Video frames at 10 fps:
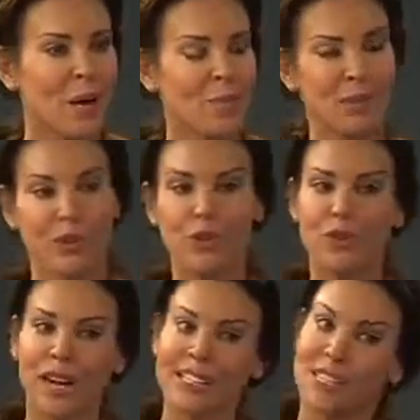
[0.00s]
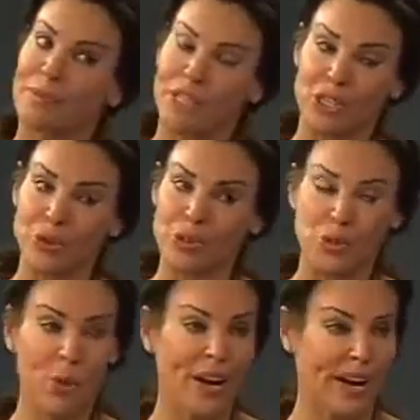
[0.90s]
But if you find something you
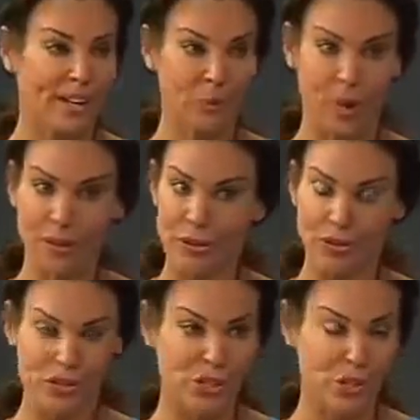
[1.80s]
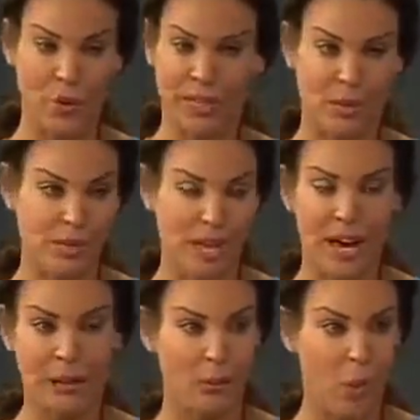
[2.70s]
enjoy, and whether it's just going
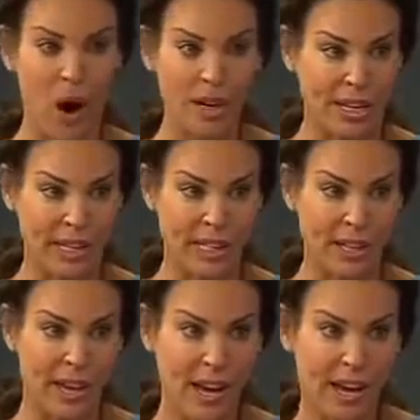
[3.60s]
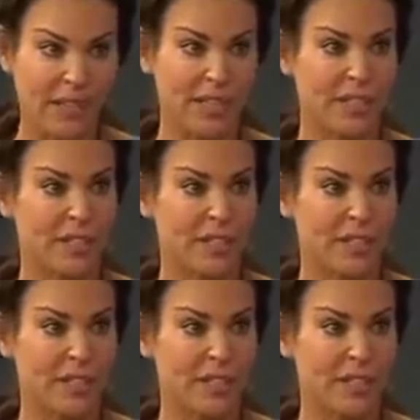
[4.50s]
outside and walking, and that's